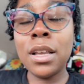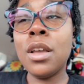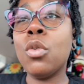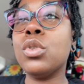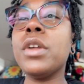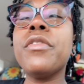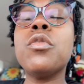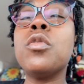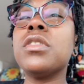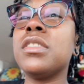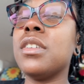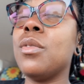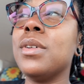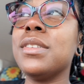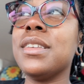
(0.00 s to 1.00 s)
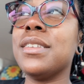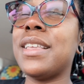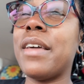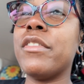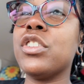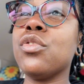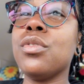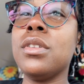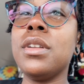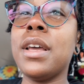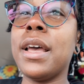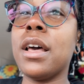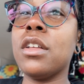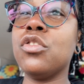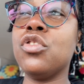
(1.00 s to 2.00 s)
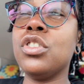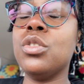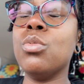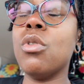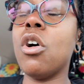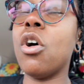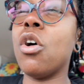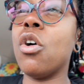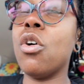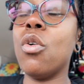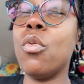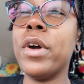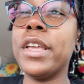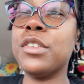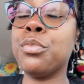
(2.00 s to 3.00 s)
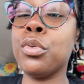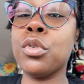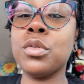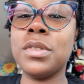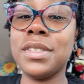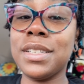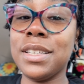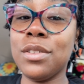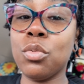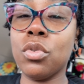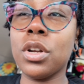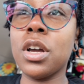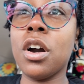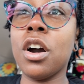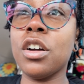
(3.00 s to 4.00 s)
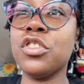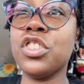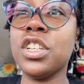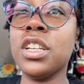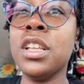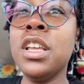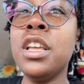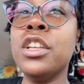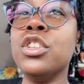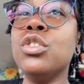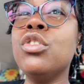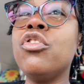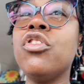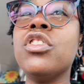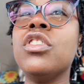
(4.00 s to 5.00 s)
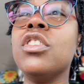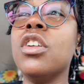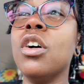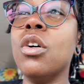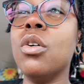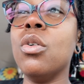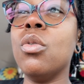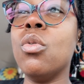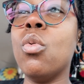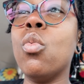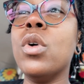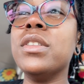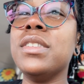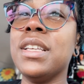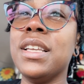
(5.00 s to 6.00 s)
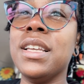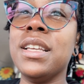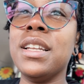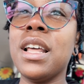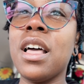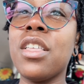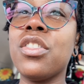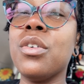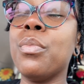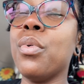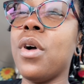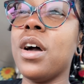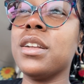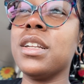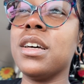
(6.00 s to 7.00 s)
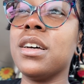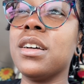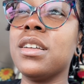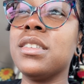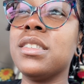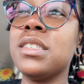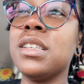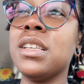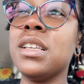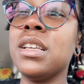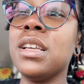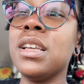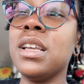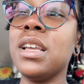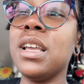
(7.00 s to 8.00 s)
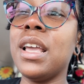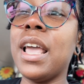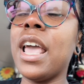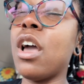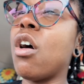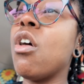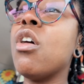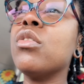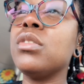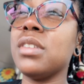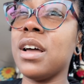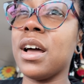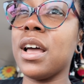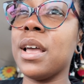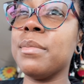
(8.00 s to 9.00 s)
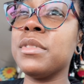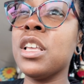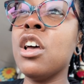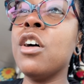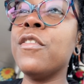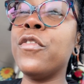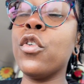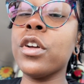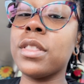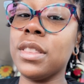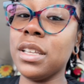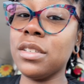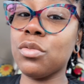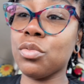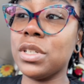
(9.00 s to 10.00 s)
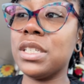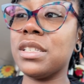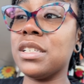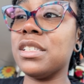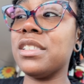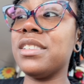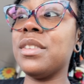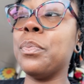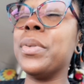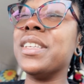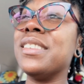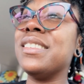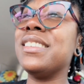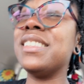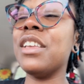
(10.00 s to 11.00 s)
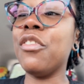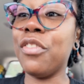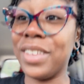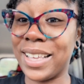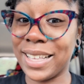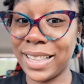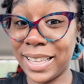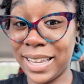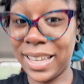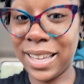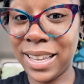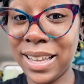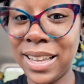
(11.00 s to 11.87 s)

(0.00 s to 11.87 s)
Whenever someone says they have a tree nut allergy, you always proceed with caution. You should know what's in the products at all times for this reason specifically.